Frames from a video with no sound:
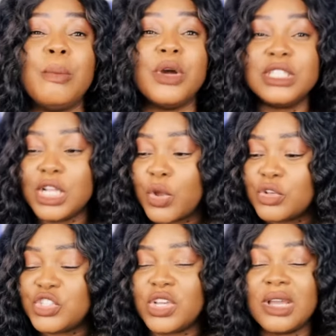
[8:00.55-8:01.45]
body
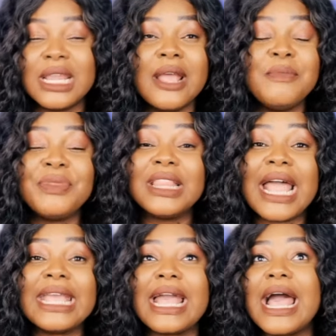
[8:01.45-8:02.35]
lotion,
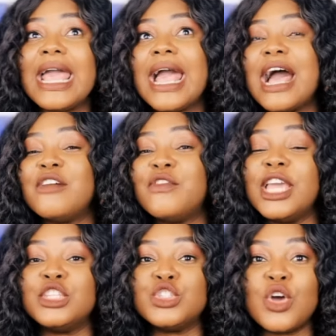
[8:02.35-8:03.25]
like I have
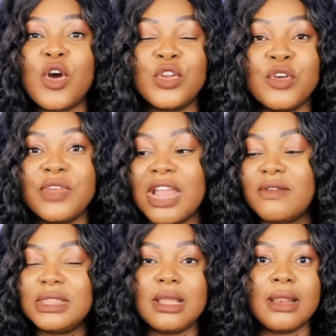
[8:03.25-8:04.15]
a ton of
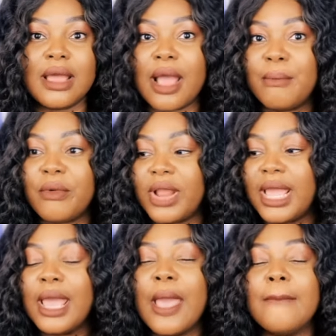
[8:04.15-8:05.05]
everything
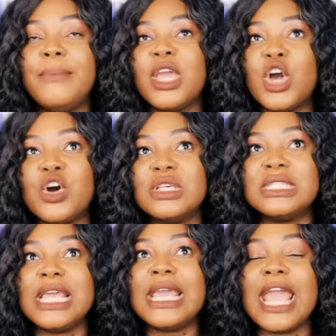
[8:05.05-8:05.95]
L'Ambre,
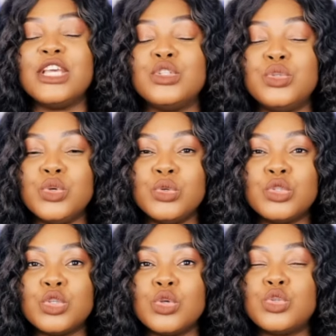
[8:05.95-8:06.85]
because it
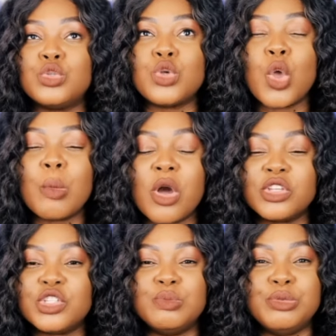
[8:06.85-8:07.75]
exudes so
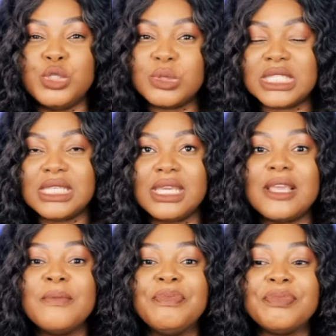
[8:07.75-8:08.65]
much
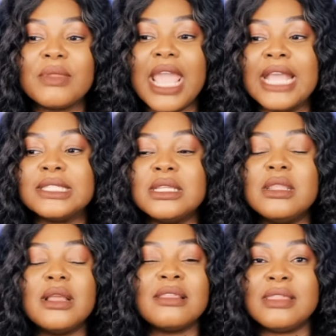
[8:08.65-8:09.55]
beauty. It's
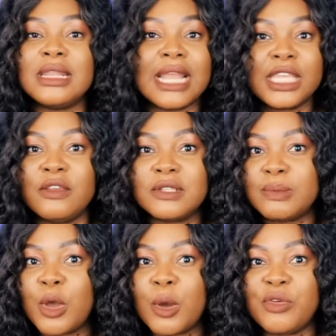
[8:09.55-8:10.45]
nothing like you've
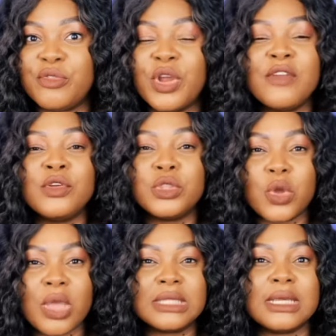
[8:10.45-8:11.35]
smelled before. Even
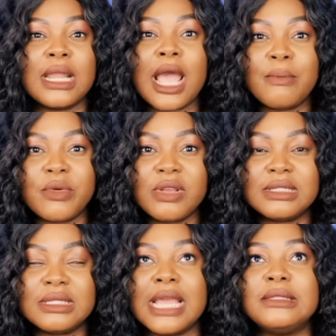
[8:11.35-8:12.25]
though it's an ambery
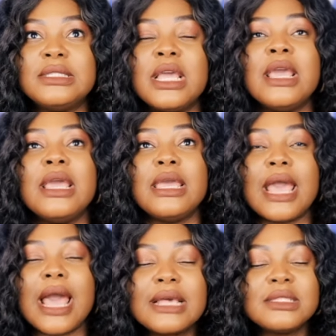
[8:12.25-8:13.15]
scent, it
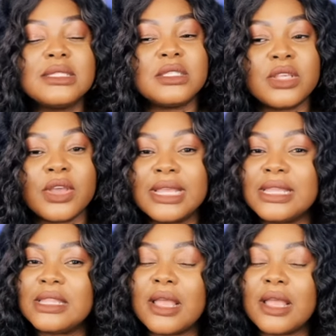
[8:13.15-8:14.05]
has
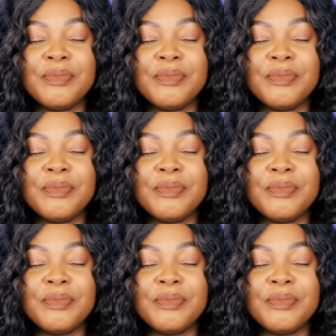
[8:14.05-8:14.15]
certain